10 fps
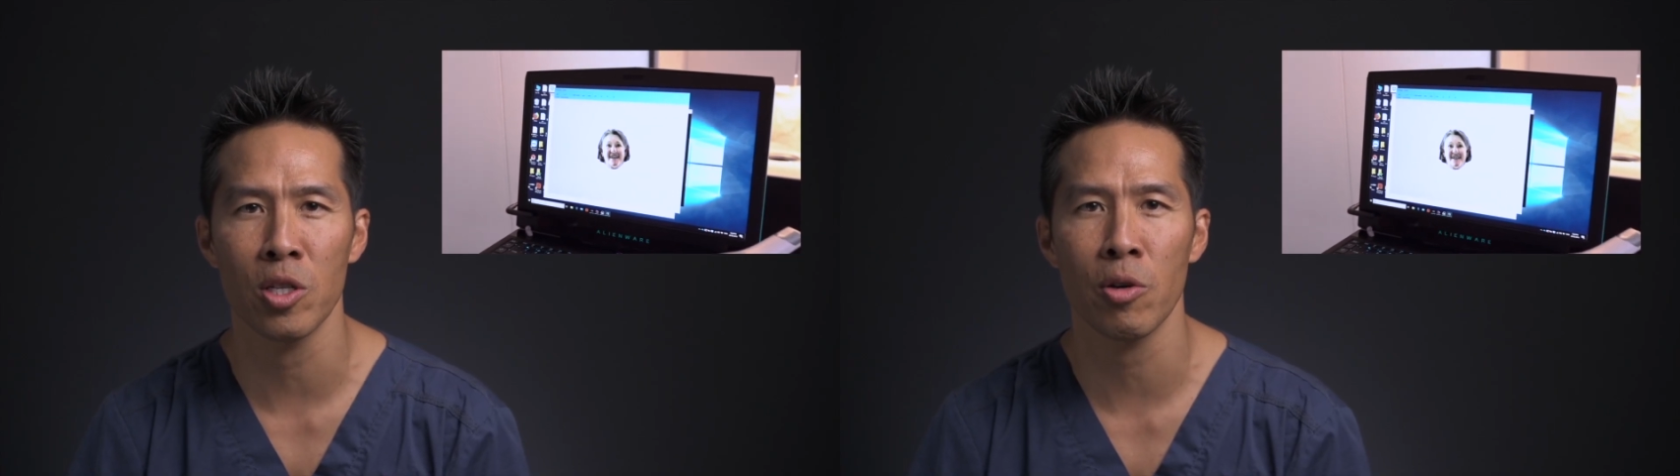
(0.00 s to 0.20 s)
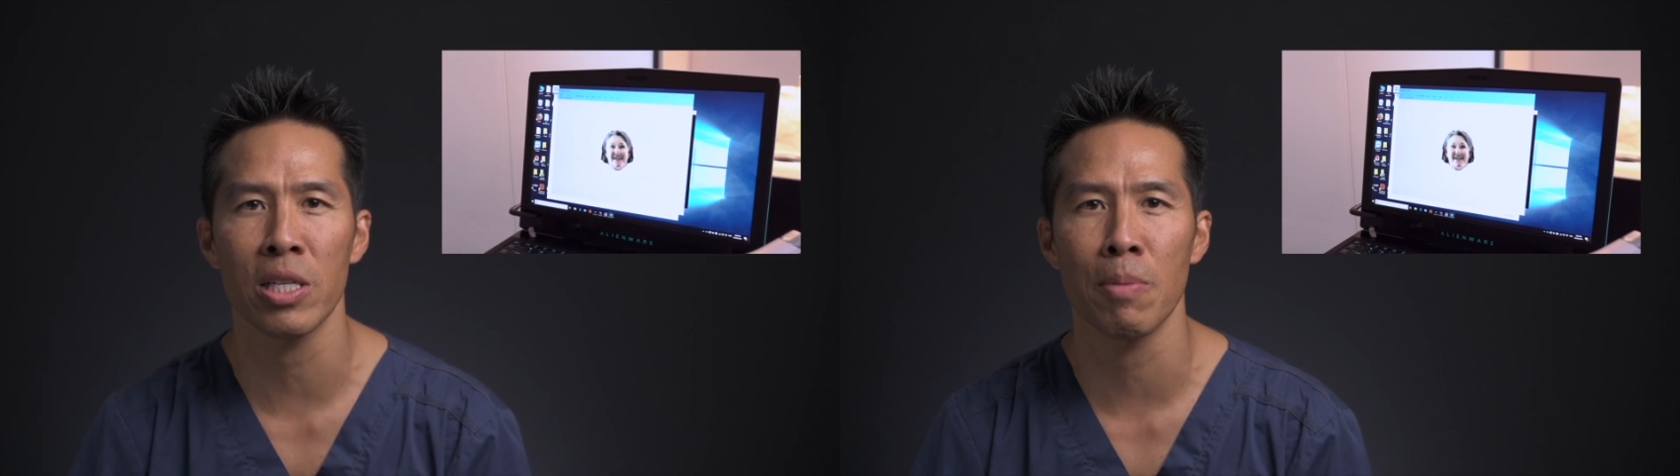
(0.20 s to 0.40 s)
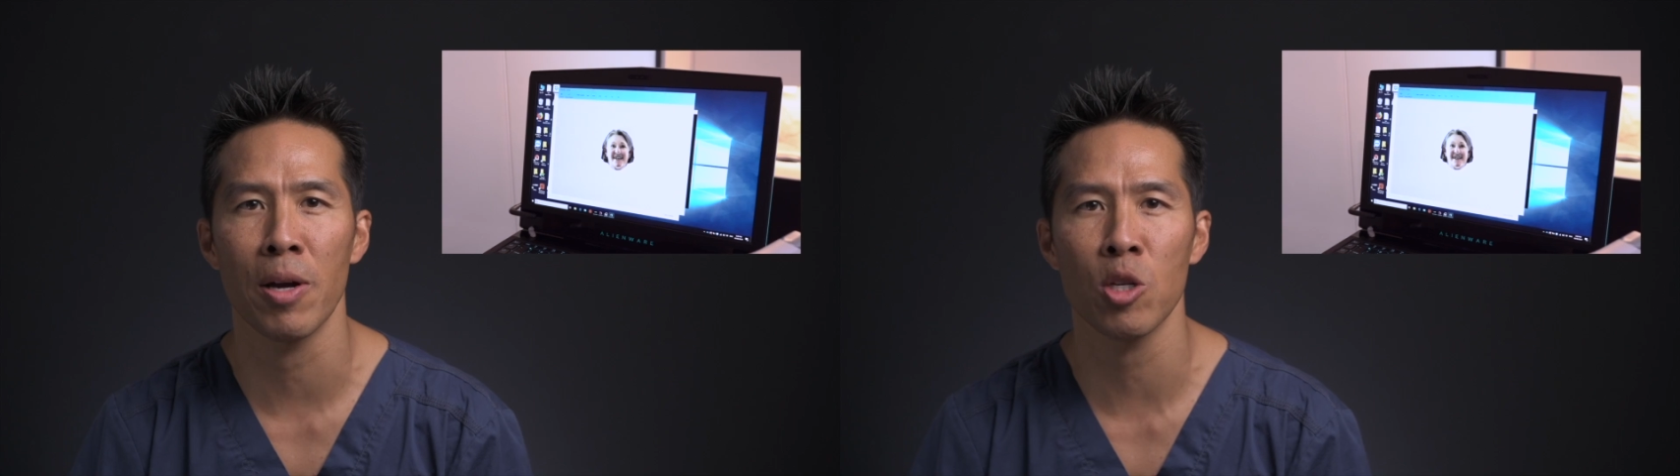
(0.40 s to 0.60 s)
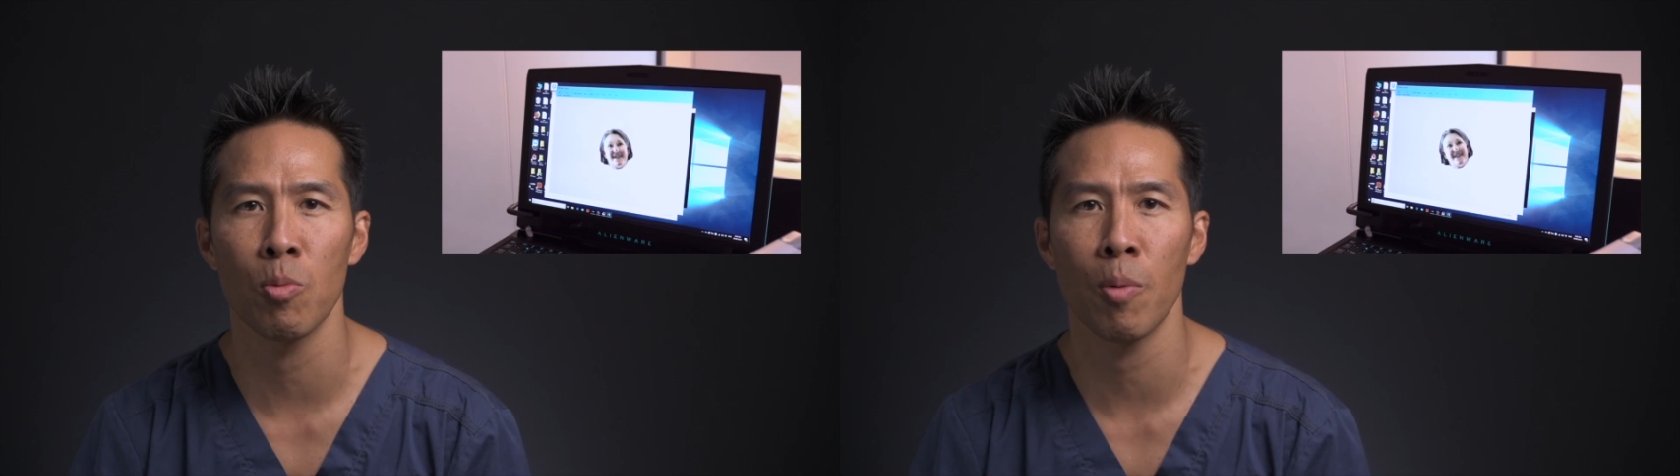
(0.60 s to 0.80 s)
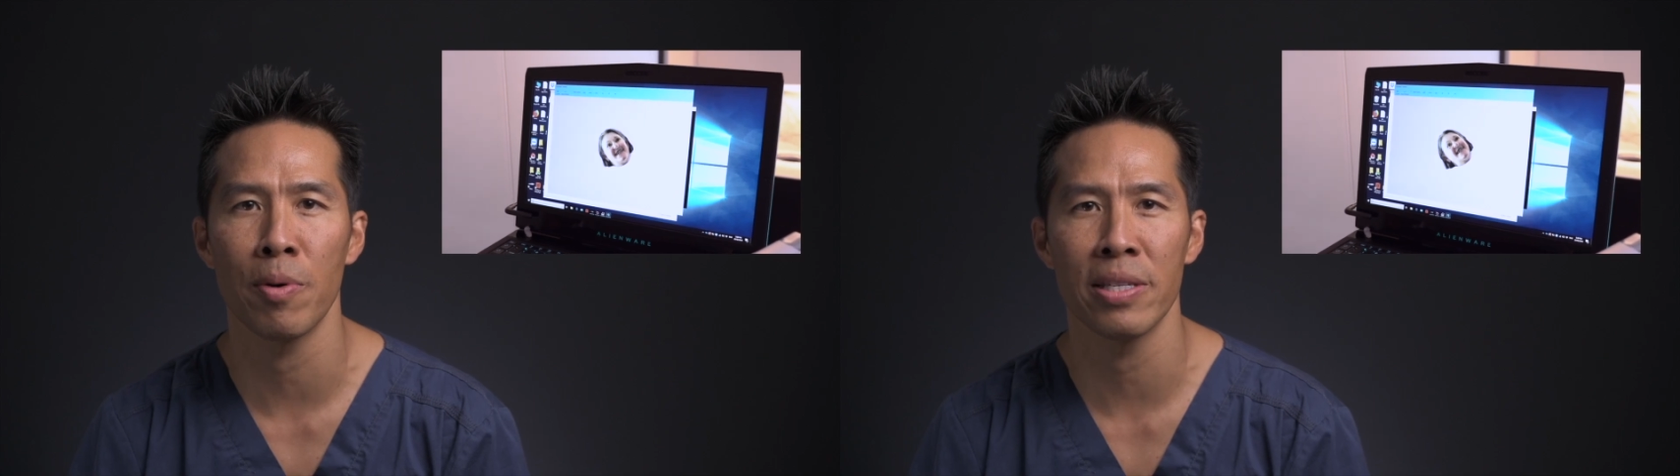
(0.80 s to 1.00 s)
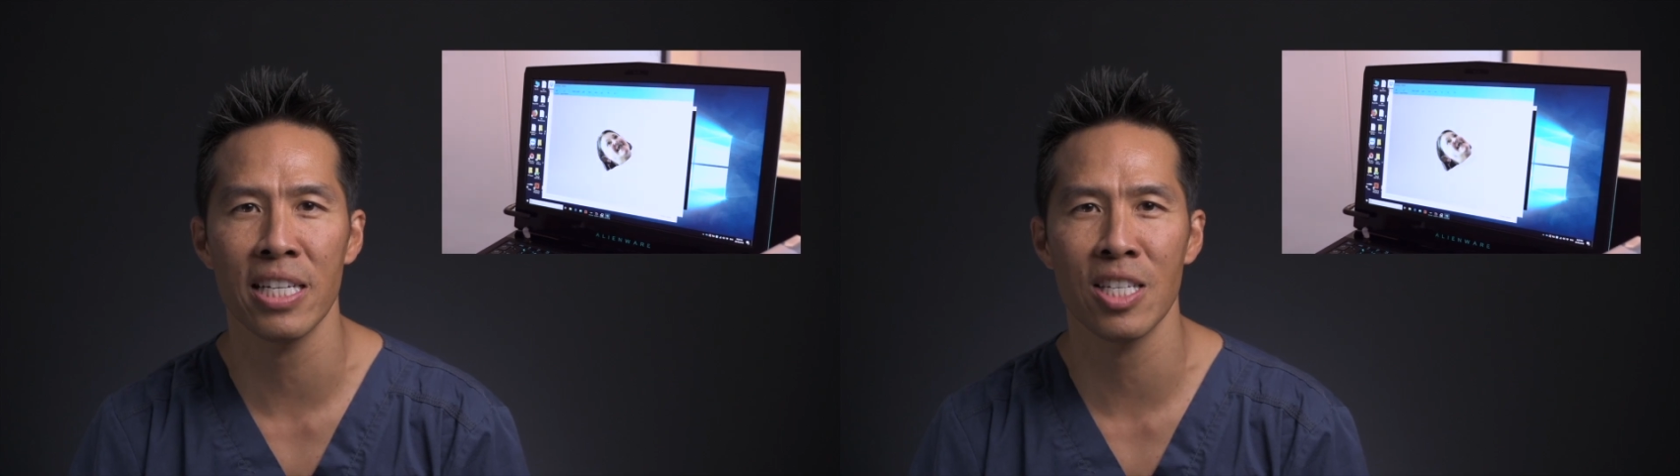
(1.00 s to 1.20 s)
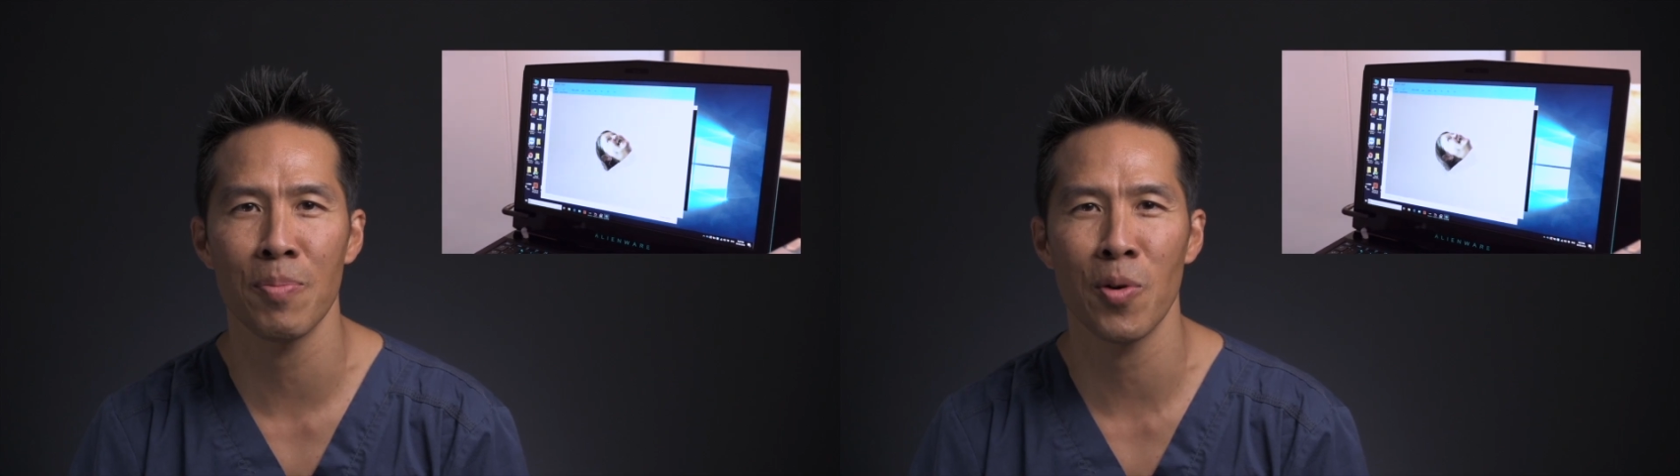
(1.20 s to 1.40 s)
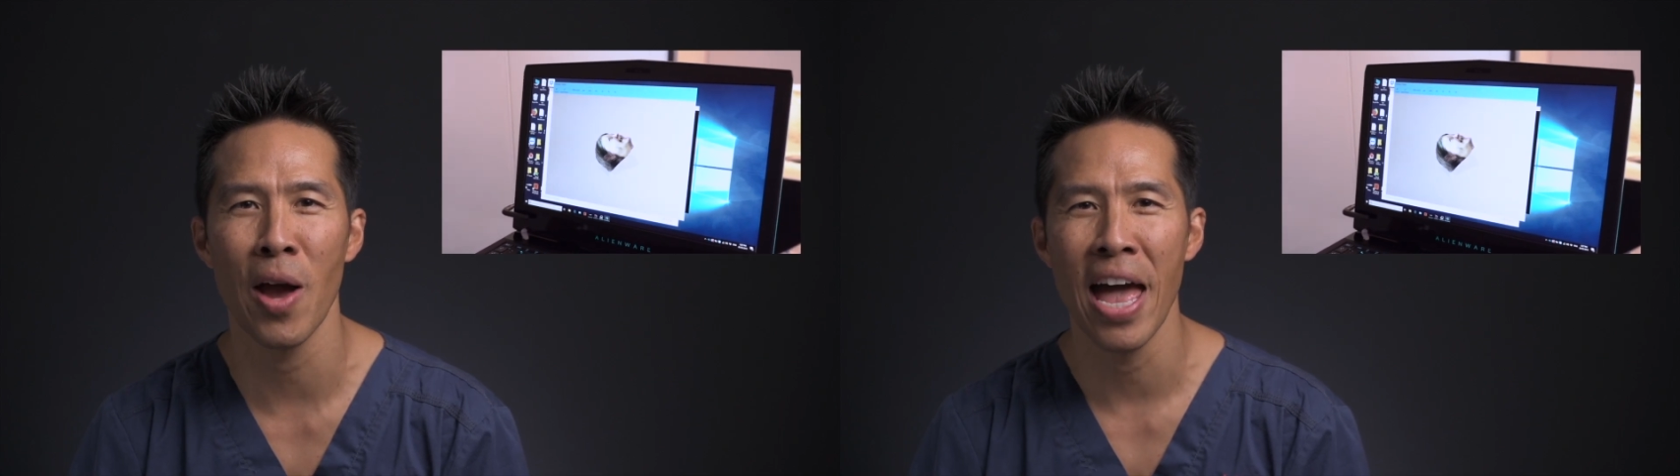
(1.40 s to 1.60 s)
so it's much more
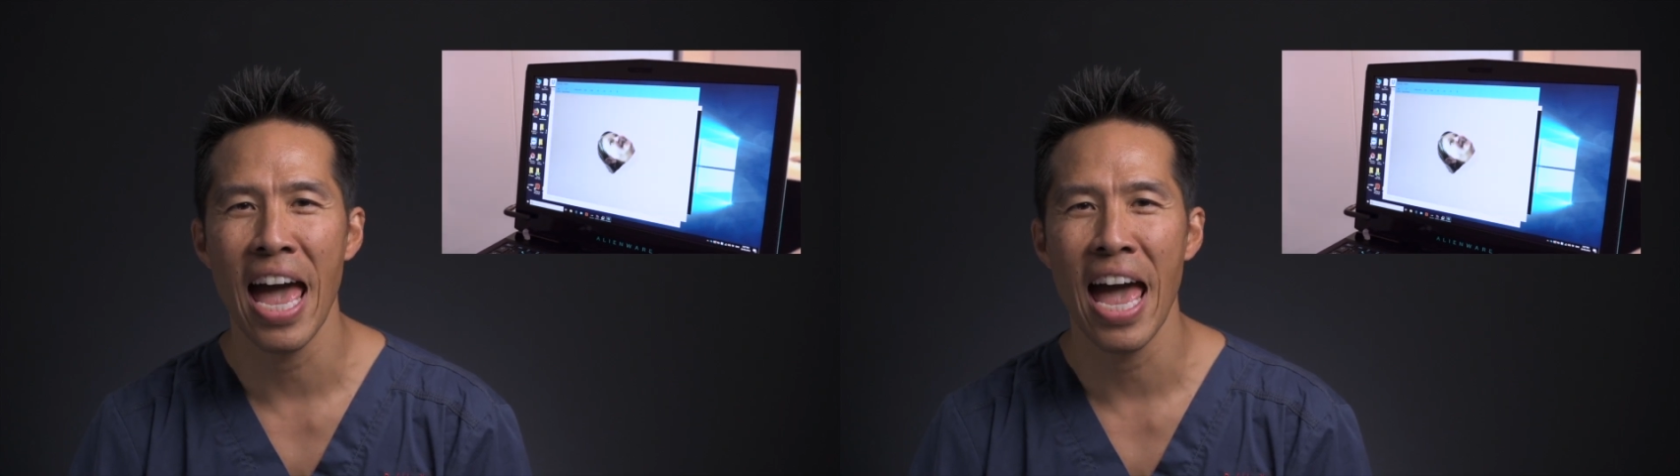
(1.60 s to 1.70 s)
predictable